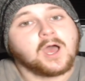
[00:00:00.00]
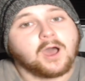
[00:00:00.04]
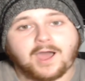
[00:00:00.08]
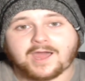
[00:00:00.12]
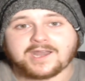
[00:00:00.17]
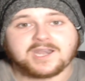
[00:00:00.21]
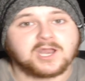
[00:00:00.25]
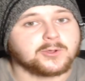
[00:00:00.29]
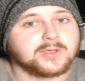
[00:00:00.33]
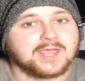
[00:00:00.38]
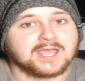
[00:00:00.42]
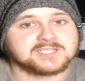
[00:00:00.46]

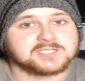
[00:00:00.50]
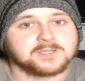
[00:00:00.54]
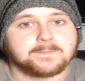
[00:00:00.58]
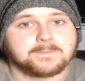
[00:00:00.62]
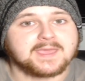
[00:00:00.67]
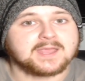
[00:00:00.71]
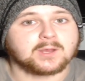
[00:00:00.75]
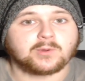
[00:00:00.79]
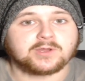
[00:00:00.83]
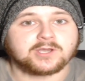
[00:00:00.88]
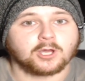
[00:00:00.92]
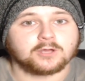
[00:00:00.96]
I know he has a
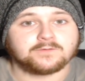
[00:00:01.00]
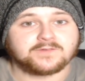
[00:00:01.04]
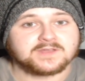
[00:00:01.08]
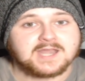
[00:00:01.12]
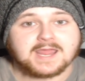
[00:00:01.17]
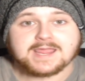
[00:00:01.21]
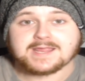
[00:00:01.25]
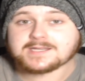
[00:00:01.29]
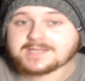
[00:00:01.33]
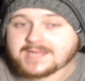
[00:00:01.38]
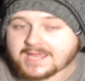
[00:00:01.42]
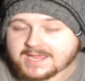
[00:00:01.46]
big win over
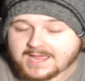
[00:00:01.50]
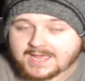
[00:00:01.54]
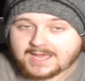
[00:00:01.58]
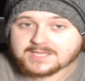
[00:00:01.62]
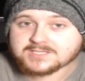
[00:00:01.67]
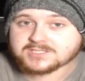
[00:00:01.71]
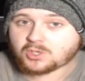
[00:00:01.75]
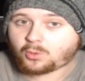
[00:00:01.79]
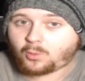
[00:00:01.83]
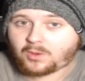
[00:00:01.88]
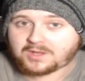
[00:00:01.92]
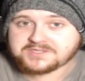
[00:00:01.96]
Nate
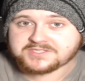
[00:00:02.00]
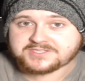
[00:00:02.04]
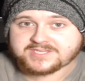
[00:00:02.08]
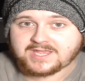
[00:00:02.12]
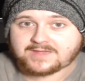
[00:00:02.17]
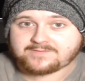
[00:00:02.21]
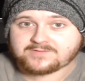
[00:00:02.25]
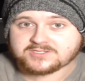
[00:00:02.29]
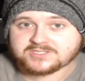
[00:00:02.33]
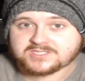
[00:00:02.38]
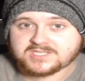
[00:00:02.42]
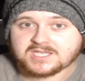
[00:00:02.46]
Diaz at
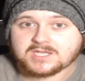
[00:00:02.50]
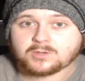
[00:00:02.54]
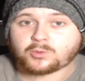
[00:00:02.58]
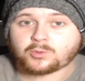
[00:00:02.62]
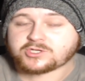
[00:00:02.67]
170,